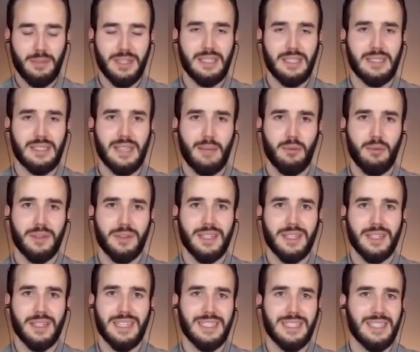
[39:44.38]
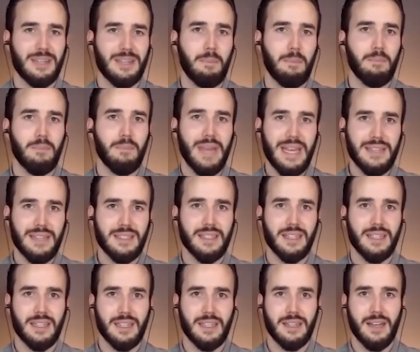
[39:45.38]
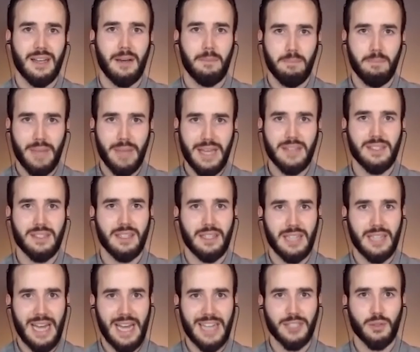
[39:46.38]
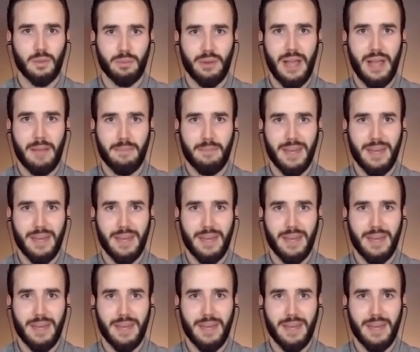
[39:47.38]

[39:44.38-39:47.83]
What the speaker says: supplement is an amazing, amazing natural plant